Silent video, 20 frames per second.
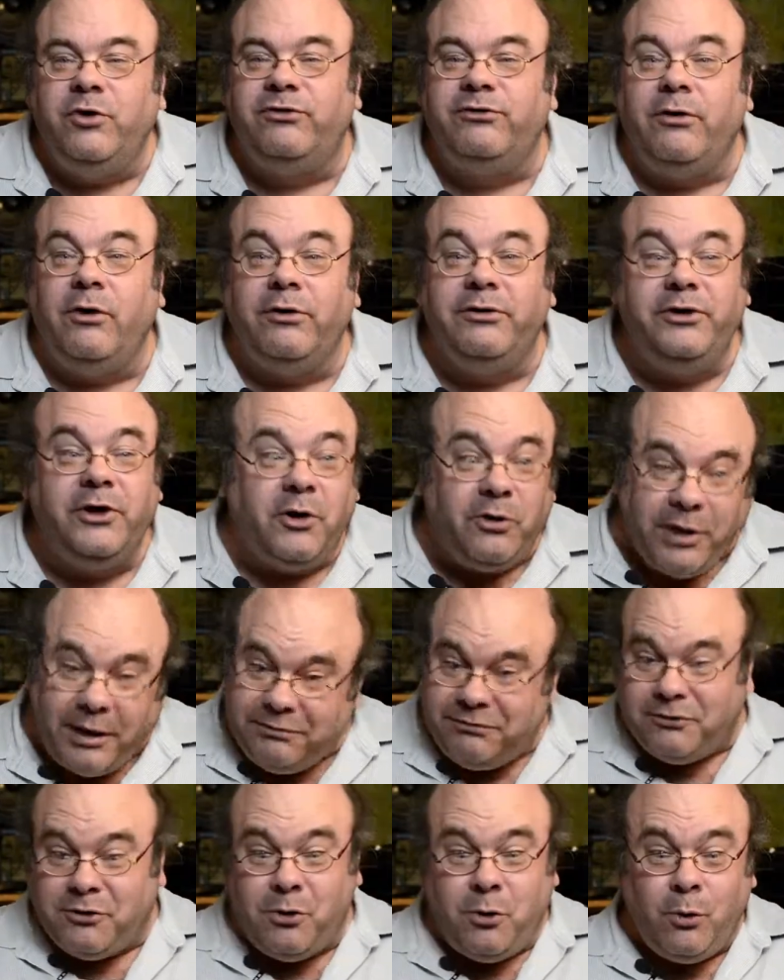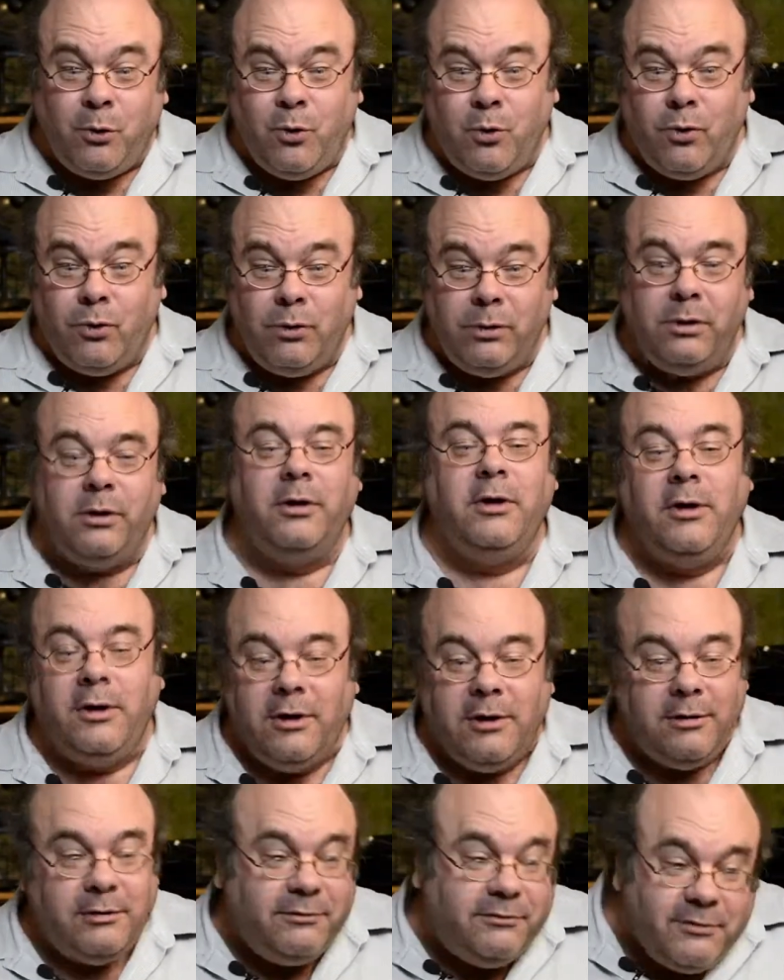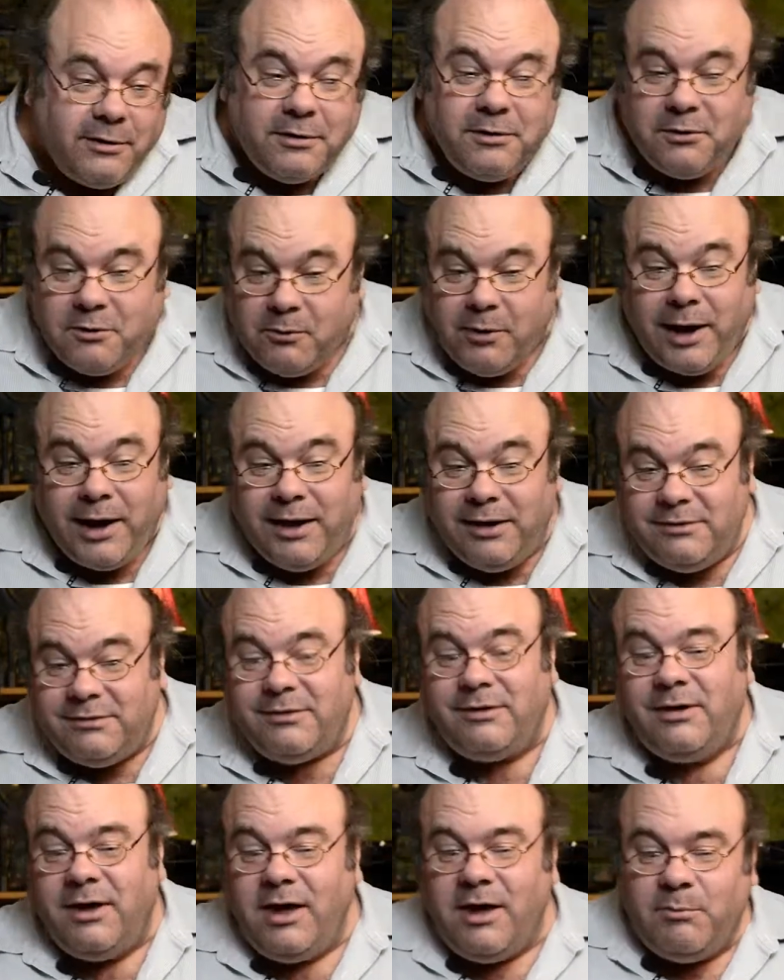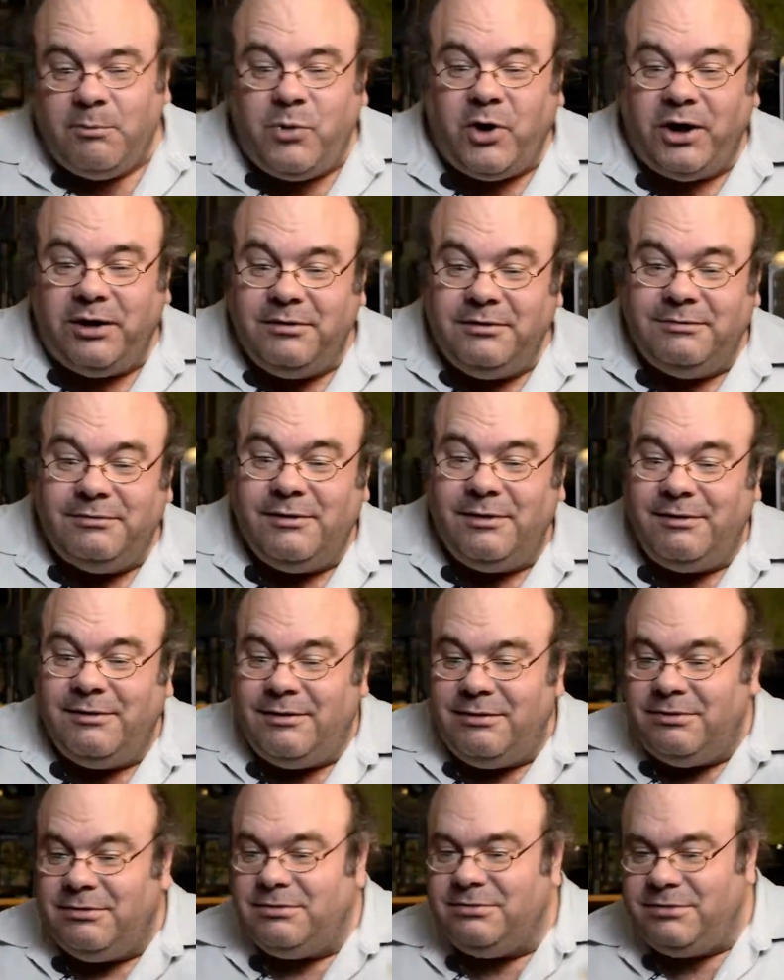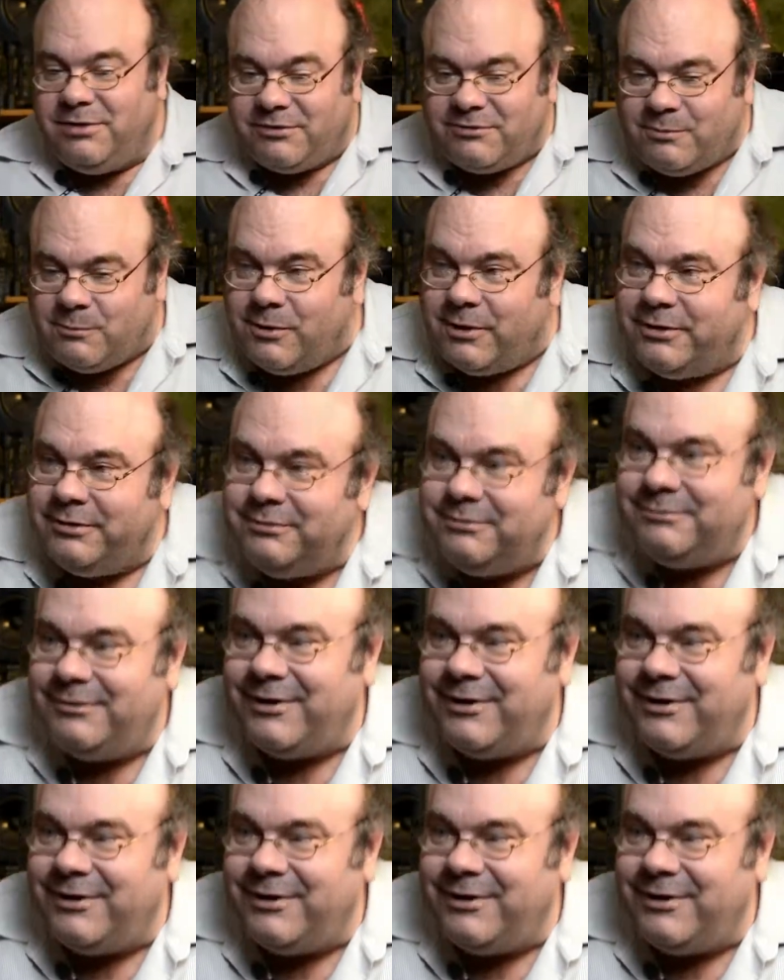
the song and they go, that's cool. Great. But this one,